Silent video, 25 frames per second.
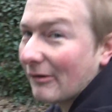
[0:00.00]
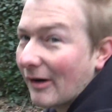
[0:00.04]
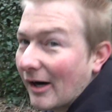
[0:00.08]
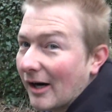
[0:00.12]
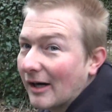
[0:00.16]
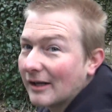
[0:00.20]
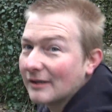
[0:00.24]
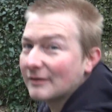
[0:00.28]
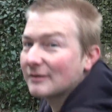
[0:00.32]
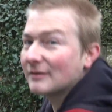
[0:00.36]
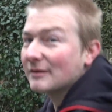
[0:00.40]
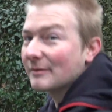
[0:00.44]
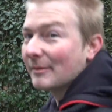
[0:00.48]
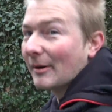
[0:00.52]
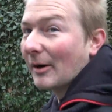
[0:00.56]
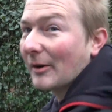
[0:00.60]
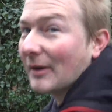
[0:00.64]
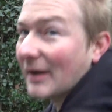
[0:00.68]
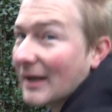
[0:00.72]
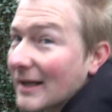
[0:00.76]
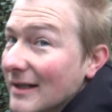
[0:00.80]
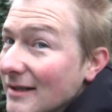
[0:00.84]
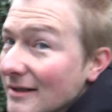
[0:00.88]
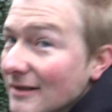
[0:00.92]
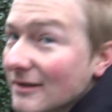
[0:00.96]
ride, to be
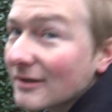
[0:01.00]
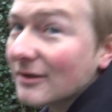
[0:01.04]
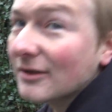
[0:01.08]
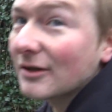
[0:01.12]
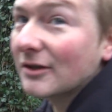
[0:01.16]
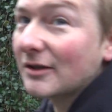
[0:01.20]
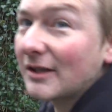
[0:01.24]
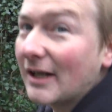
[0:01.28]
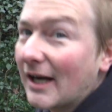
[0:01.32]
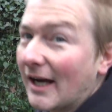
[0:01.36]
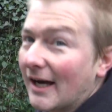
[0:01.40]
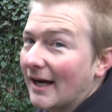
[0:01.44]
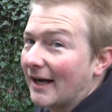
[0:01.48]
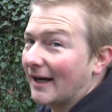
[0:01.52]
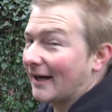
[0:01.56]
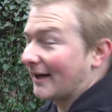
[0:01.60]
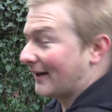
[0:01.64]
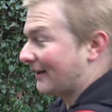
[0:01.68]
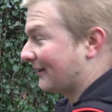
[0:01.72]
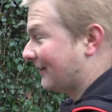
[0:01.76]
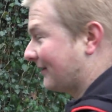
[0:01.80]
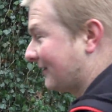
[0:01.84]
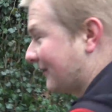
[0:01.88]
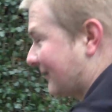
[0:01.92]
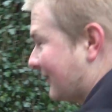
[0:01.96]
honest. Do you think so? Yeah.
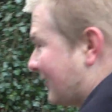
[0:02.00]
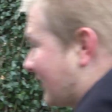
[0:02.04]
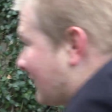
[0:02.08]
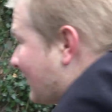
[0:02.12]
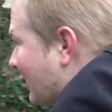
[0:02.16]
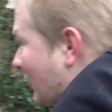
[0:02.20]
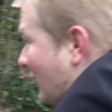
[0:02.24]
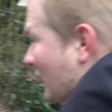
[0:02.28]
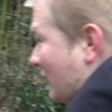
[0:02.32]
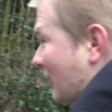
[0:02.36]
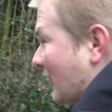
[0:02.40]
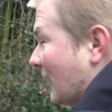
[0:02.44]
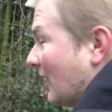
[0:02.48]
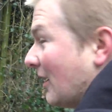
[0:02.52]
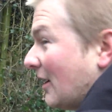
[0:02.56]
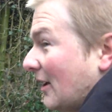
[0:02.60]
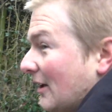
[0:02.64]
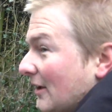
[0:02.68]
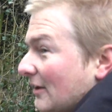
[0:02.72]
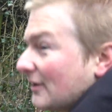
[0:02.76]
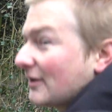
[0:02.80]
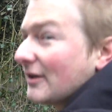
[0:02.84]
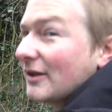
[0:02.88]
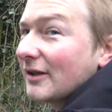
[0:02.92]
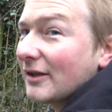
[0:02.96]
In a way, I
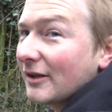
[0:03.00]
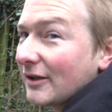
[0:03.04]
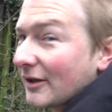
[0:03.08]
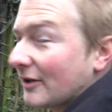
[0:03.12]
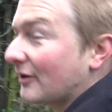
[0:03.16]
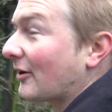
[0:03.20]
can see where